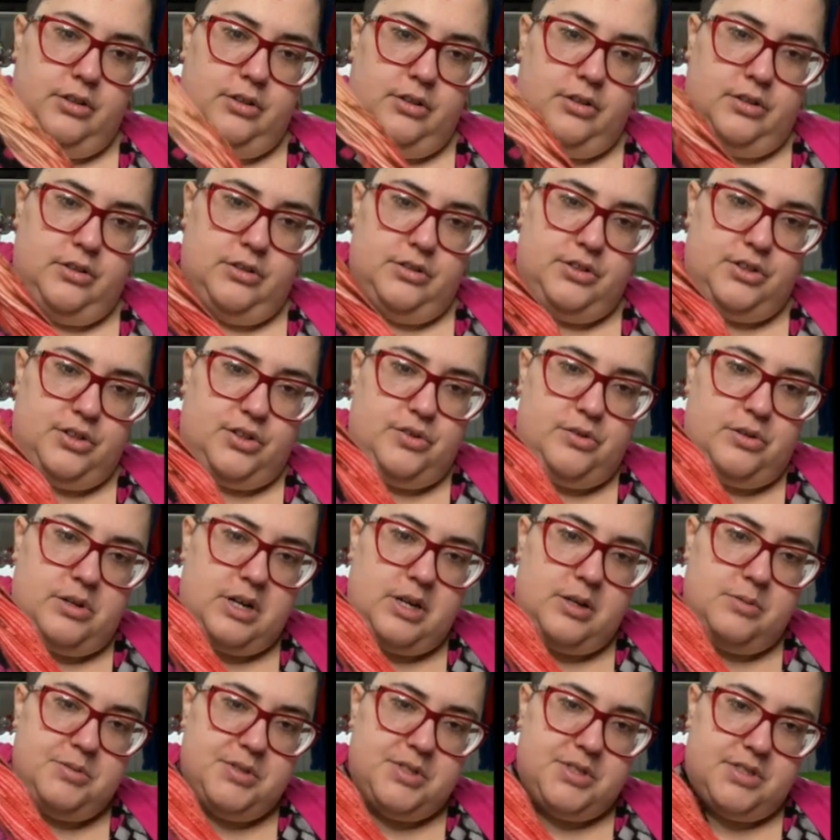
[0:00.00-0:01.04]
Or the
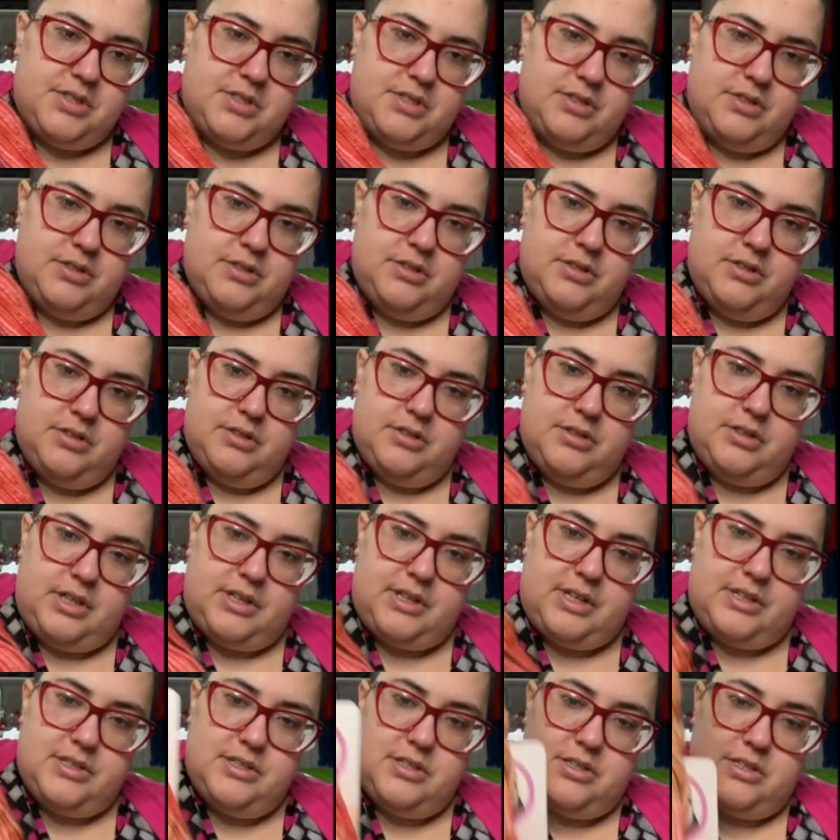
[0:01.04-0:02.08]
crabs that
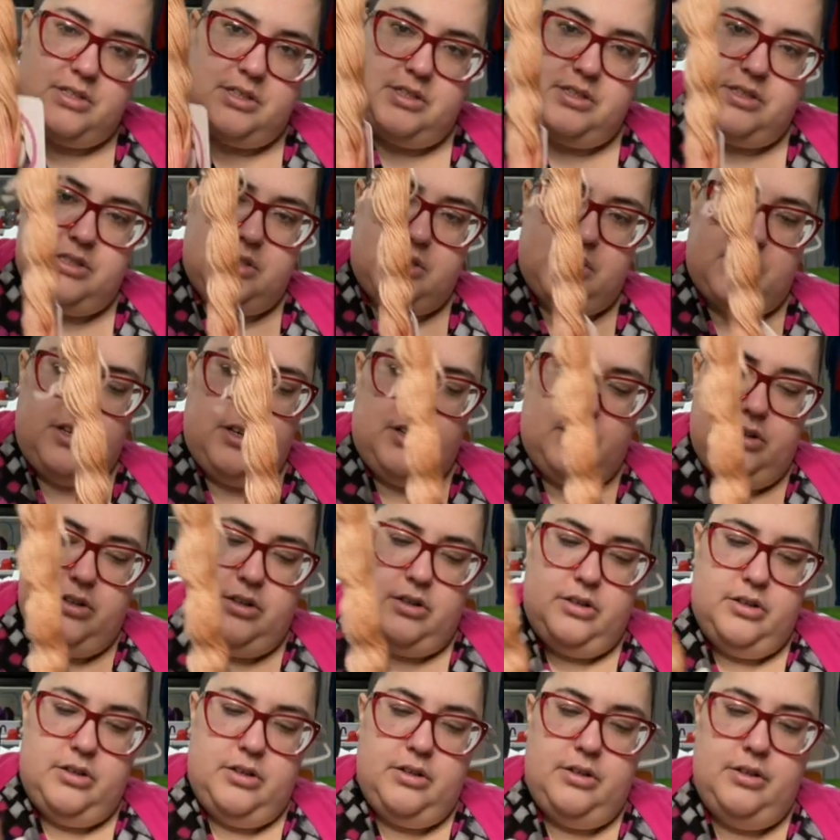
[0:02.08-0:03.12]
has its
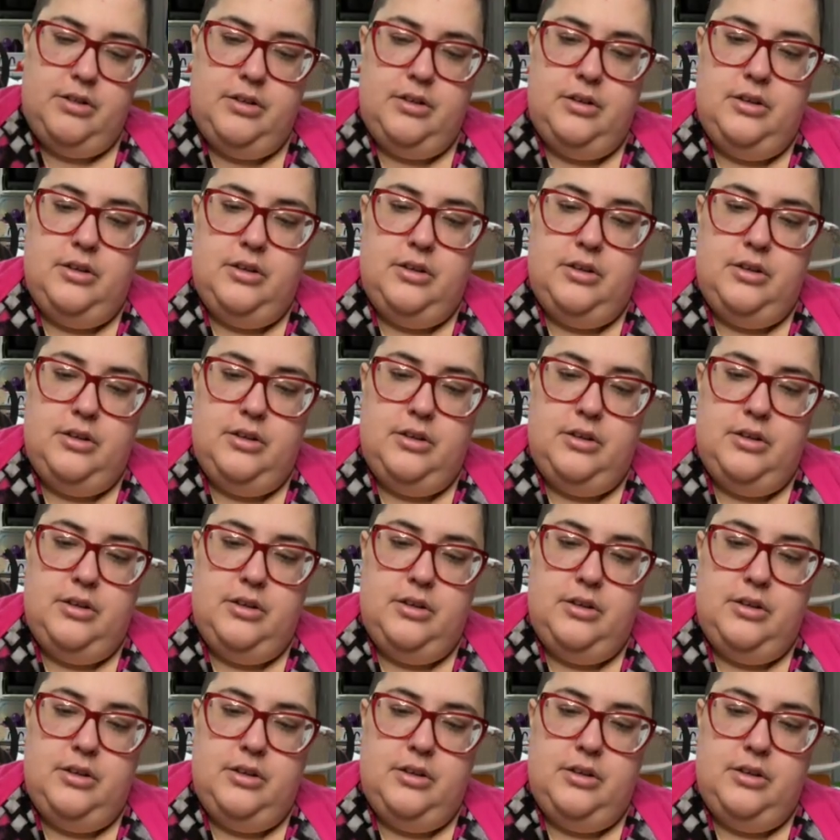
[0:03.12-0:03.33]
color.